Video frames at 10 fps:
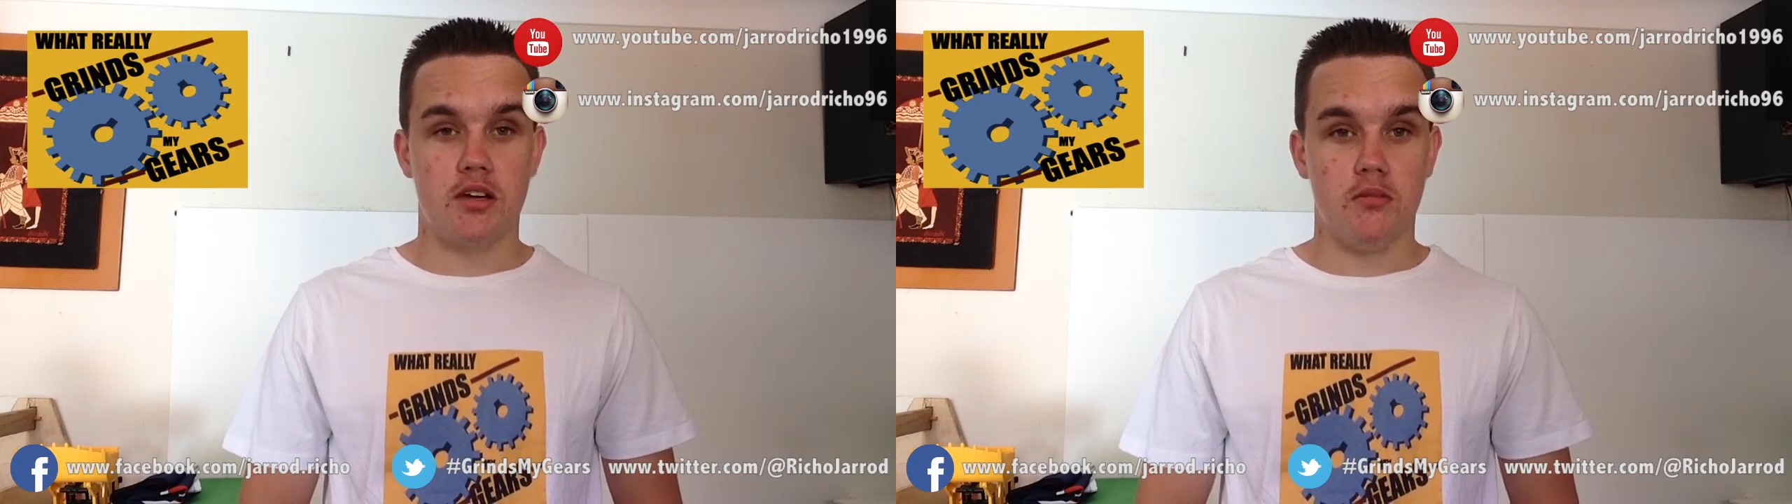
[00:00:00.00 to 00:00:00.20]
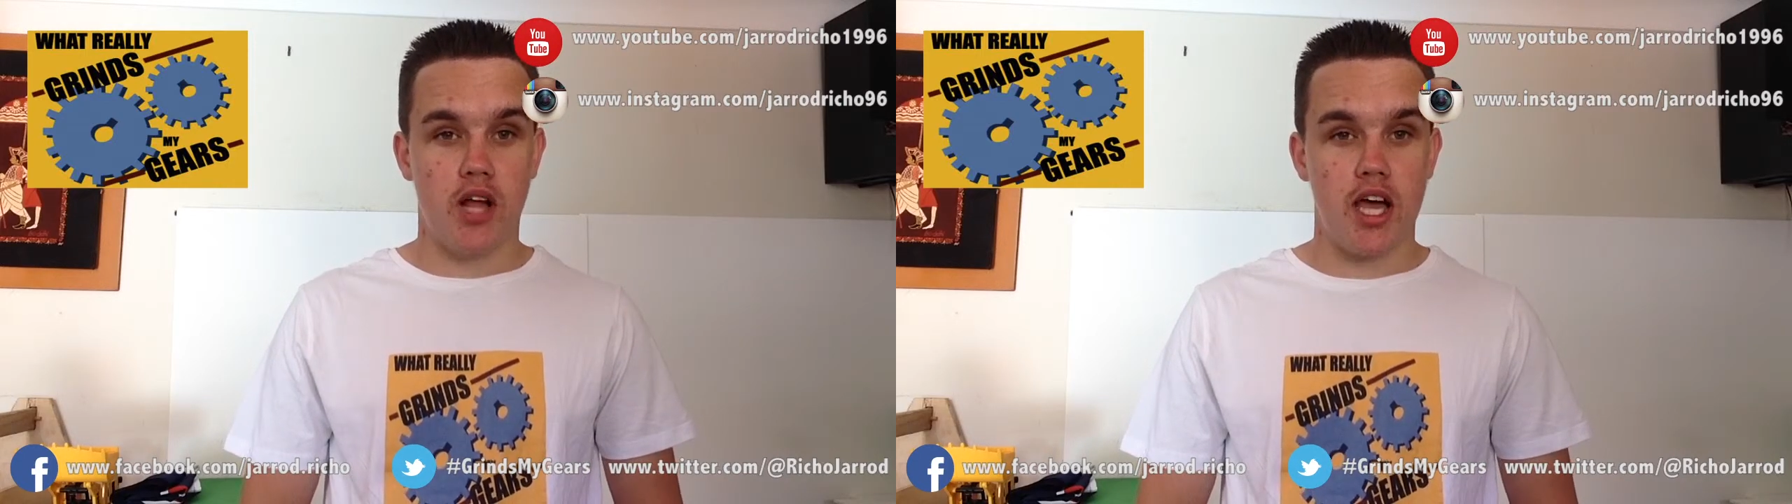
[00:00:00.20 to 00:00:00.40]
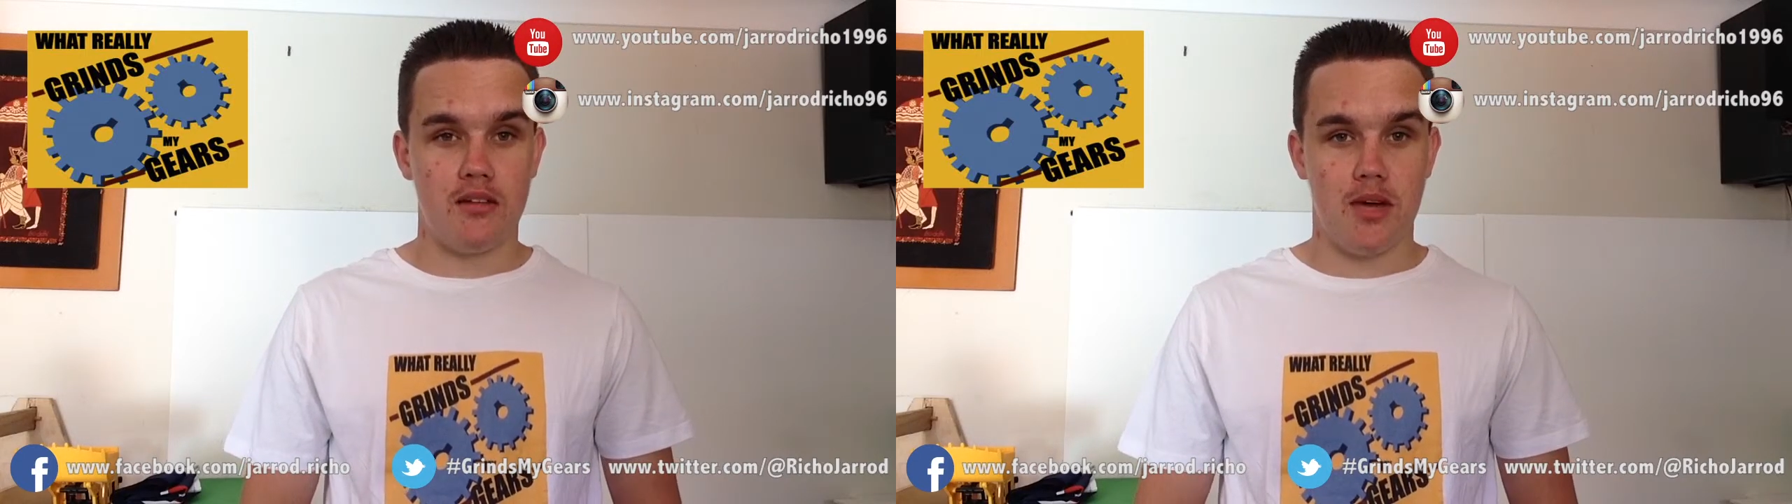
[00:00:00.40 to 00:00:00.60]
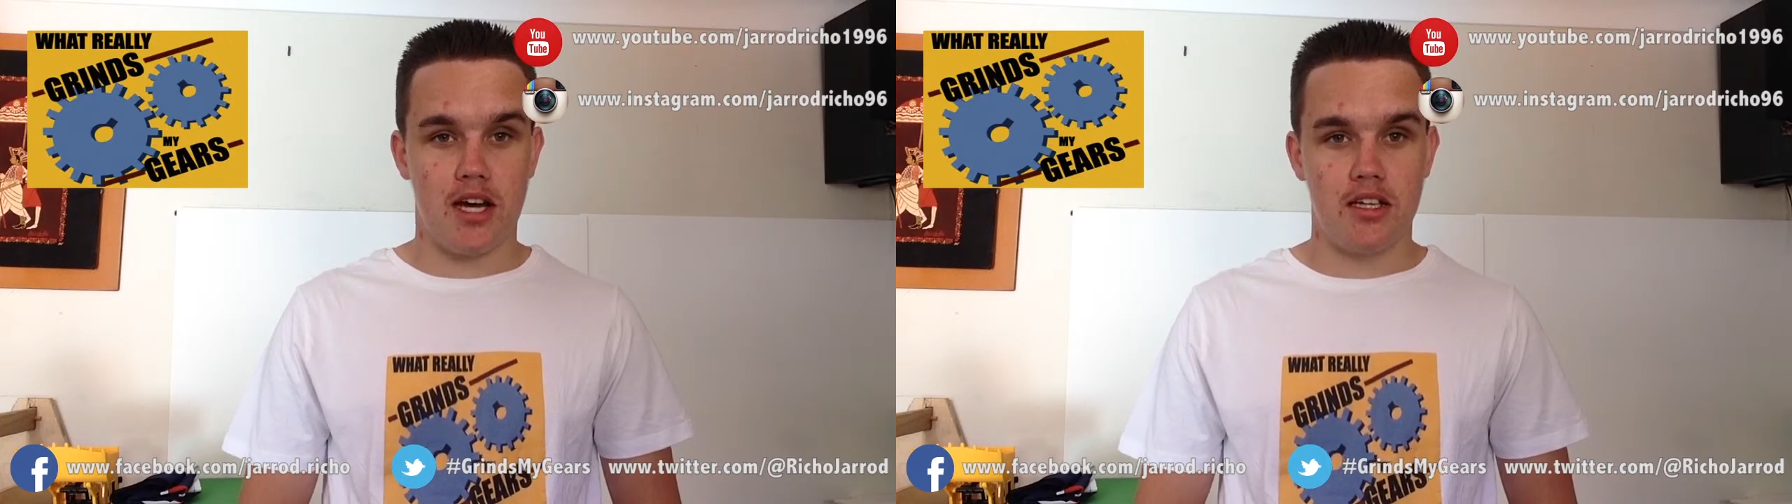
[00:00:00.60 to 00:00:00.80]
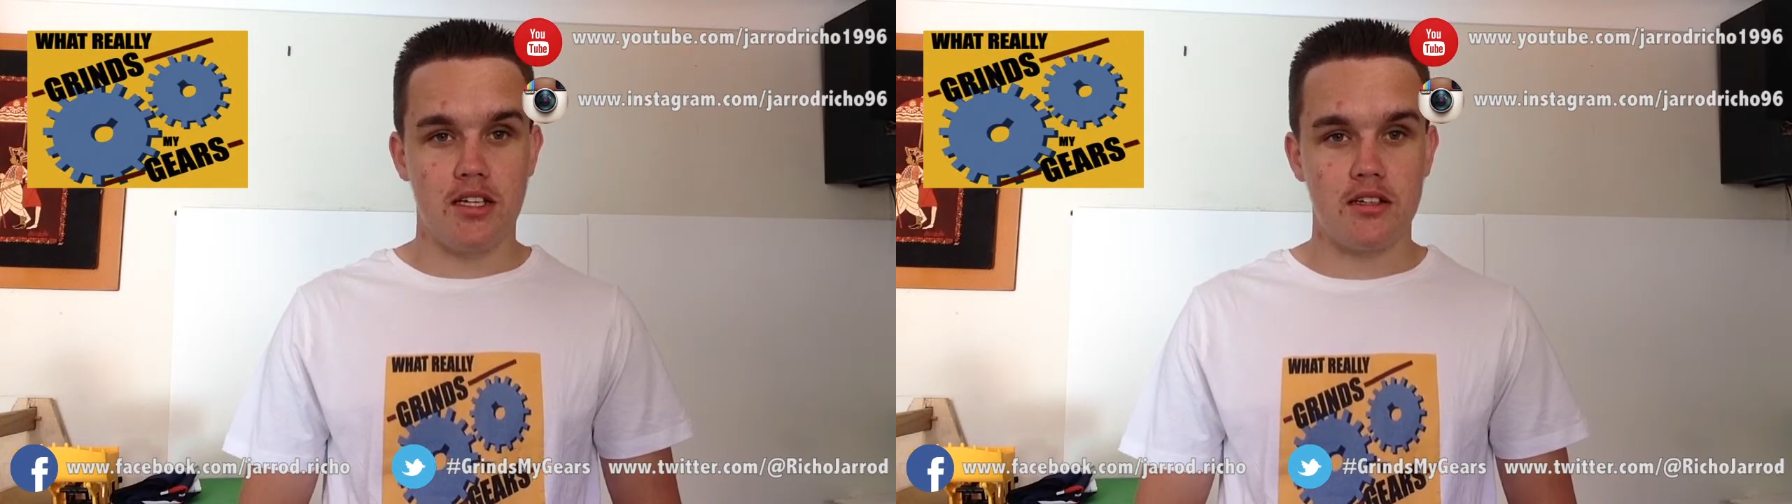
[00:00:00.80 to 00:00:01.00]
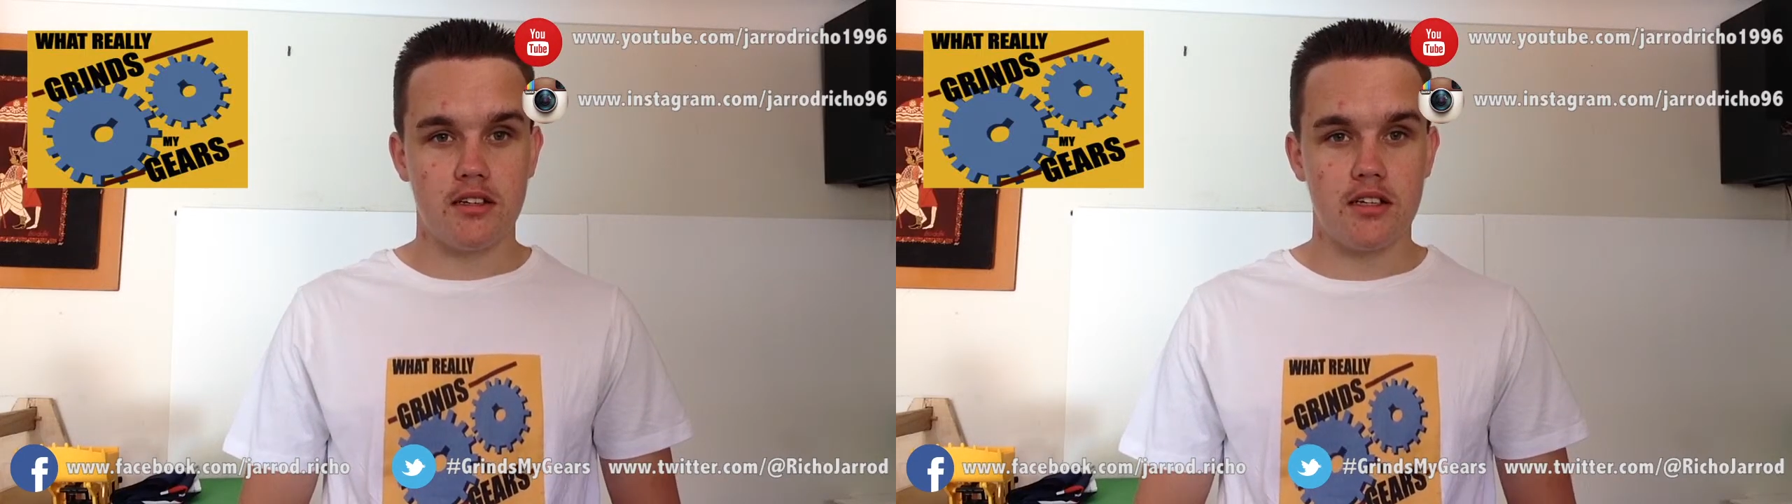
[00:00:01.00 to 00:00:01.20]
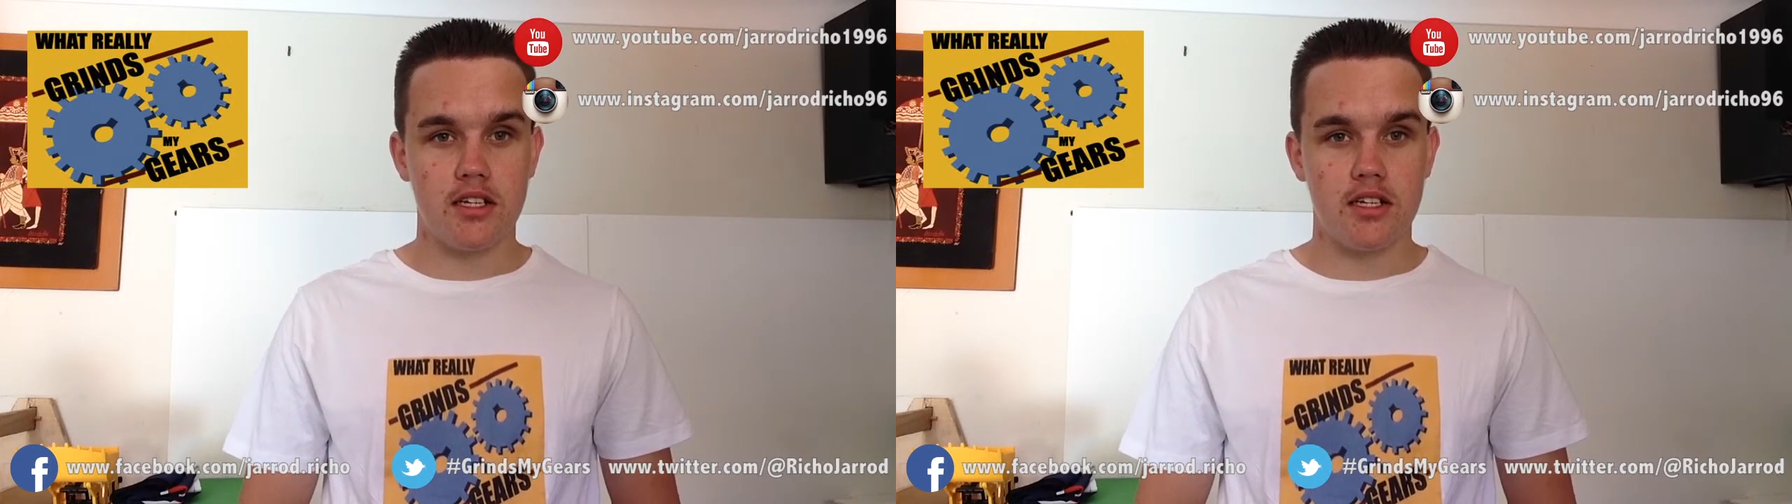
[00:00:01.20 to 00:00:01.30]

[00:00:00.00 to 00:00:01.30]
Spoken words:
to complain about it,